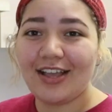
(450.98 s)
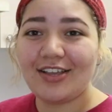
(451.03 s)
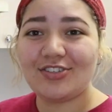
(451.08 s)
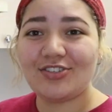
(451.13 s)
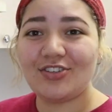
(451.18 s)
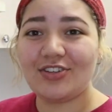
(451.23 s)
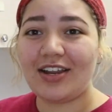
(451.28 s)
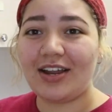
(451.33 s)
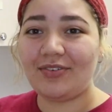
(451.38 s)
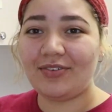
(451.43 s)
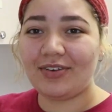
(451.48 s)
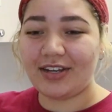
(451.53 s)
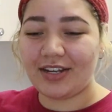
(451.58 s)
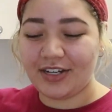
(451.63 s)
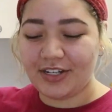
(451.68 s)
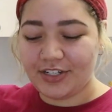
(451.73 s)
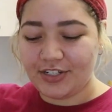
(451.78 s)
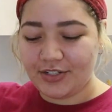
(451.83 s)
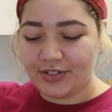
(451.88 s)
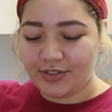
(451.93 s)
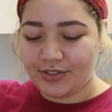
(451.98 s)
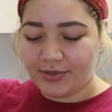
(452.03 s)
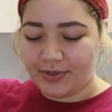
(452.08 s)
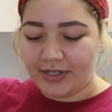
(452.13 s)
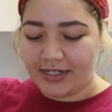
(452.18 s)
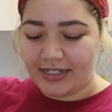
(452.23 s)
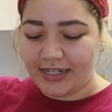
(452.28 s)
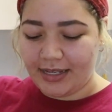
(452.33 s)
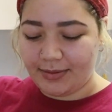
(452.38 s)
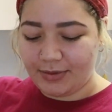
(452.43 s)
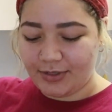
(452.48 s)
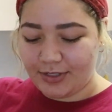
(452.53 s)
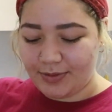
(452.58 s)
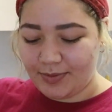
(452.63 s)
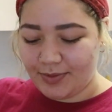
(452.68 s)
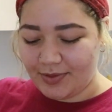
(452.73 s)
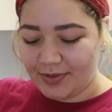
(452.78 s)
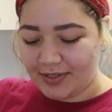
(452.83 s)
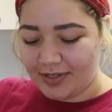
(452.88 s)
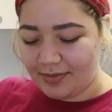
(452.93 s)
So now we're gonna do 3
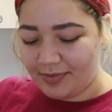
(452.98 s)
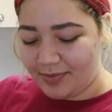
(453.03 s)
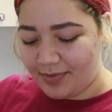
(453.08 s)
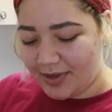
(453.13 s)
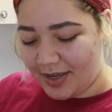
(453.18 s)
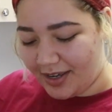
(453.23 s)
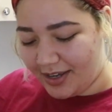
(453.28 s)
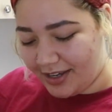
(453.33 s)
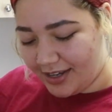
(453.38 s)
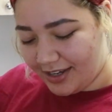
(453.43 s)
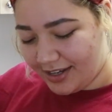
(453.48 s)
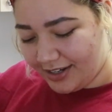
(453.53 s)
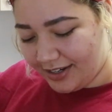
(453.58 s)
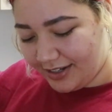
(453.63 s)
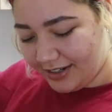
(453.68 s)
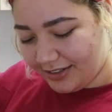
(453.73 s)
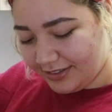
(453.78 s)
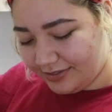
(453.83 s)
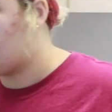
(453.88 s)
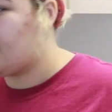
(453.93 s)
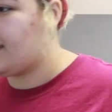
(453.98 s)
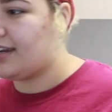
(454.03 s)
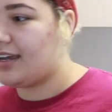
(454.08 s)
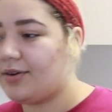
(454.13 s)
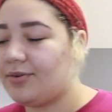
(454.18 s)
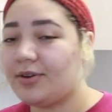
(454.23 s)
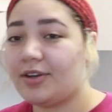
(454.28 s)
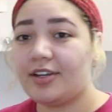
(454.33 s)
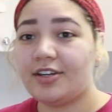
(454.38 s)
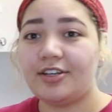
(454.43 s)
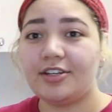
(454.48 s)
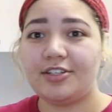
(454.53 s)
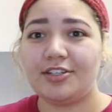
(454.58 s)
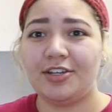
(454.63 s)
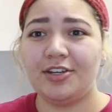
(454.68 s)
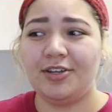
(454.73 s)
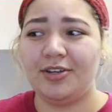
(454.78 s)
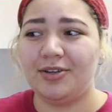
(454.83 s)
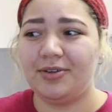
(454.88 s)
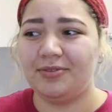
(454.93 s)
tablespoons of butter. Okay, now we're gonna
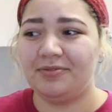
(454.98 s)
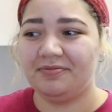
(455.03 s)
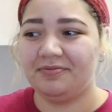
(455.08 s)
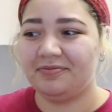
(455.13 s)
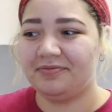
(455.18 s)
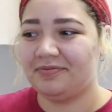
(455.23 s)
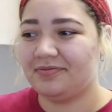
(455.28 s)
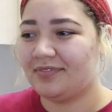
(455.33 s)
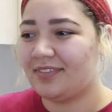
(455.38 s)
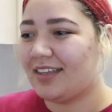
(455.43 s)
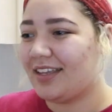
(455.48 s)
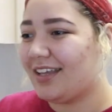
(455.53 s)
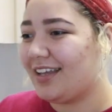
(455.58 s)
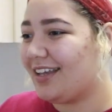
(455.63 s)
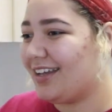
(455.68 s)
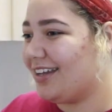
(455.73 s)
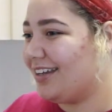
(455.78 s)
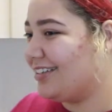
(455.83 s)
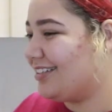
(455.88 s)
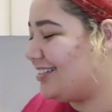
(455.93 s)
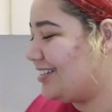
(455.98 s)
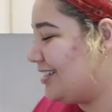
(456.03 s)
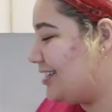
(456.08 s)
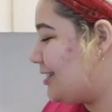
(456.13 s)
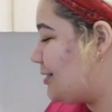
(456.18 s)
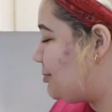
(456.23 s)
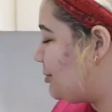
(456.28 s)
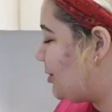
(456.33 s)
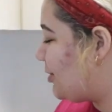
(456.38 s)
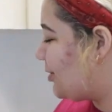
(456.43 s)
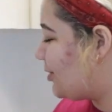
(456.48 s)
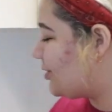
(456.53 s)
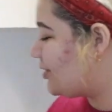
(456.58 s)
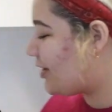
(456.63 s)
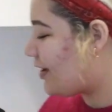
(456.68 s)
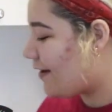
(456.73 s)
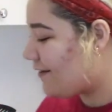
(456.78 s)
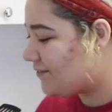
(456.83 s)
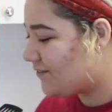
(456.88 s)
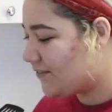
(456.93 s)
do a teaspoon
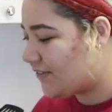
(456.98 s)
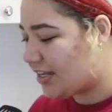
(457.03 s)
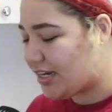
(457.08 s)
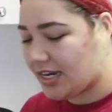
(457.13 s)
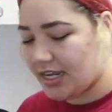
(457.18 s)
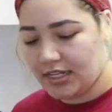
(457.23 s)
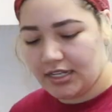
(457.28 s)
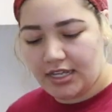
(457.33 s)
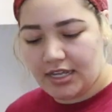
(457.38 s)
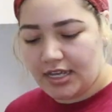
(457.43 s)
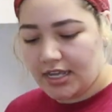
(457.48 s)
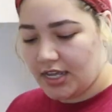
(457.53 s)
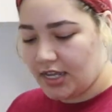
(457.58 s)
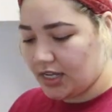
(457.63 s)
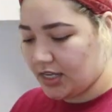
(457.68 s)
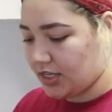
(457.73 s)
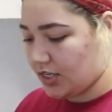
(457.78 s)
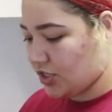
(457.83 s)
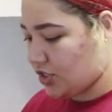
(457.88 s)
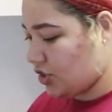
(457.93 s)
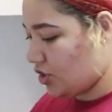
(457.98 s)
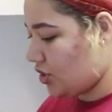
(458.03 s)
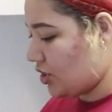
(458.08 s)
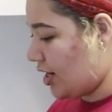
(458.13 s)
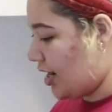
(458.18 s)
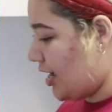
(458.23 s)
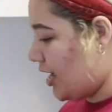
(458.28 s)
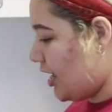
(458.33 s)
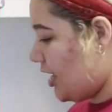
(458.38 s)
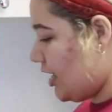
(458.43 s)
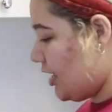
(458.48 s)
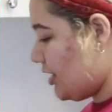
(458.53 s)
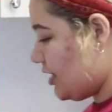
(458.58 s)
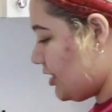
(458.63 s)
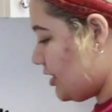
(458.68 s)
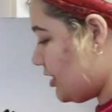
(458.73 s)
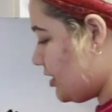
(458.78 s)
of vanilla extract.